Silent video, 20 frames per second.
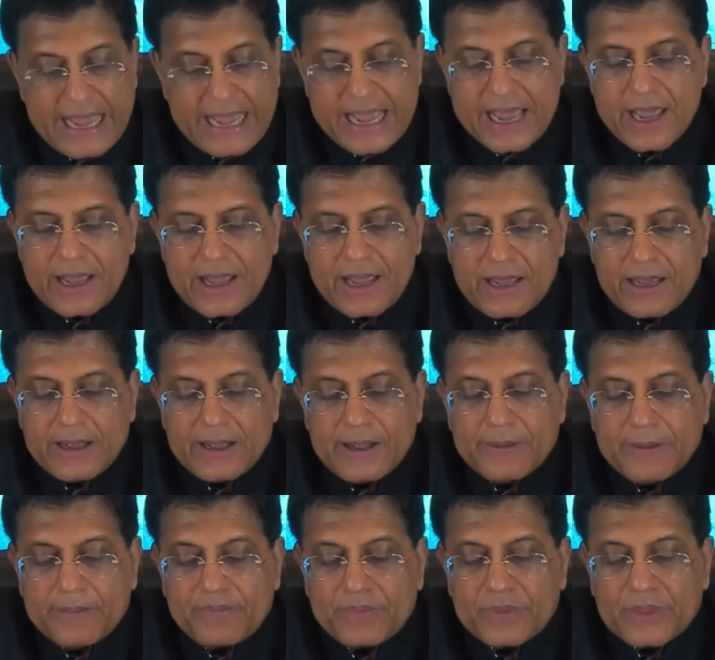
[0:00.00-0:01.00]

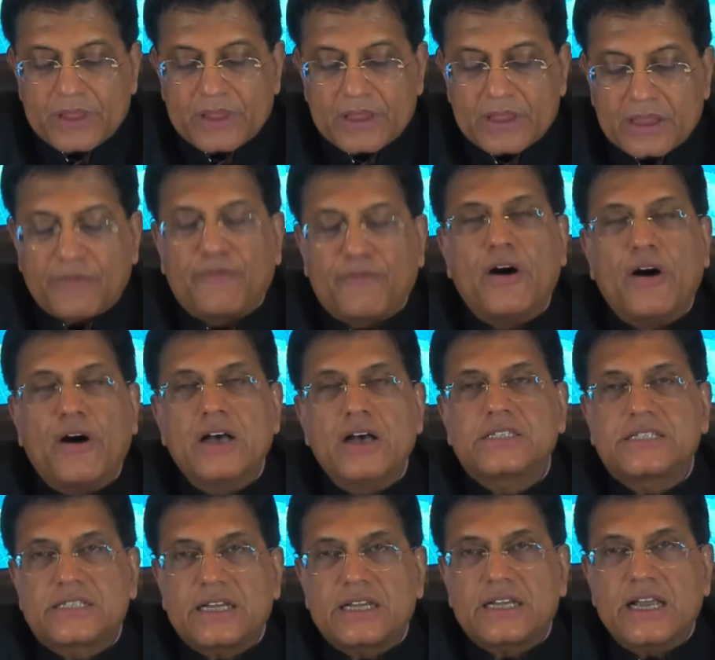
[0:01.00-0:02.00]
The
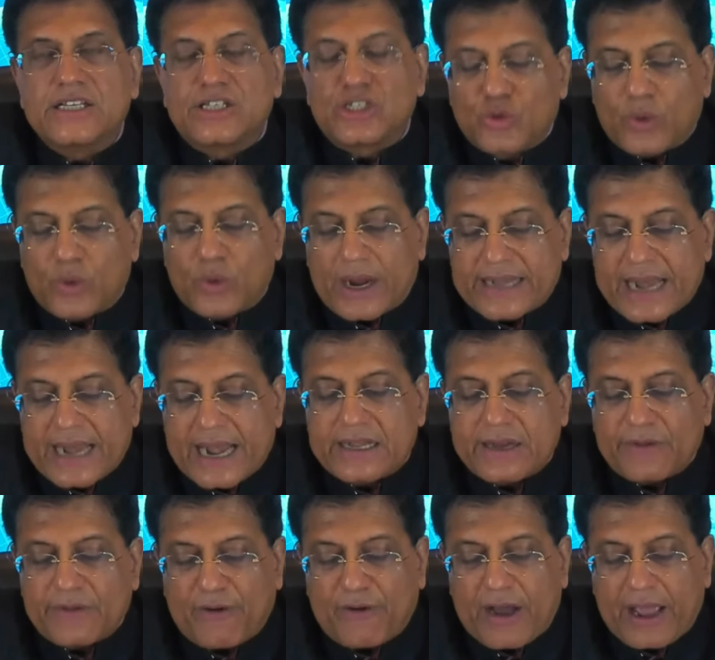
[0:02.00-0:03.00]
first is to
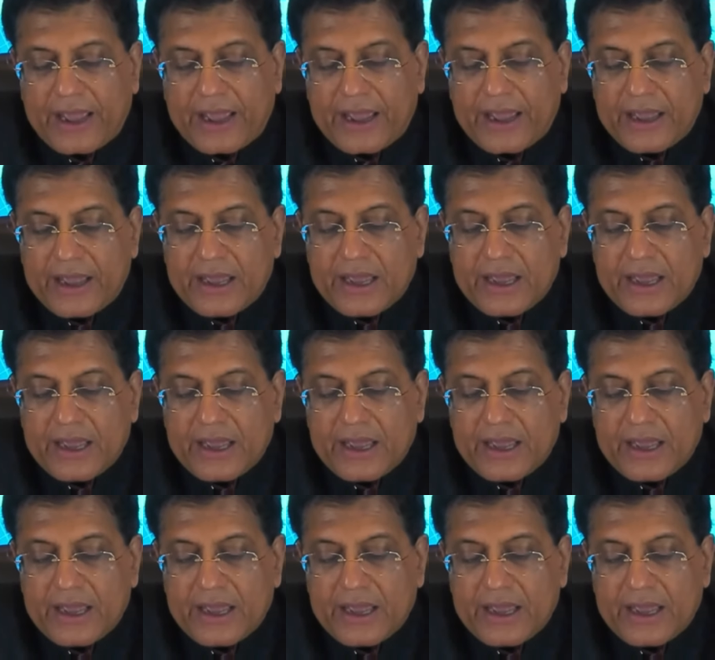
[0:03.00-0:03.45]
identify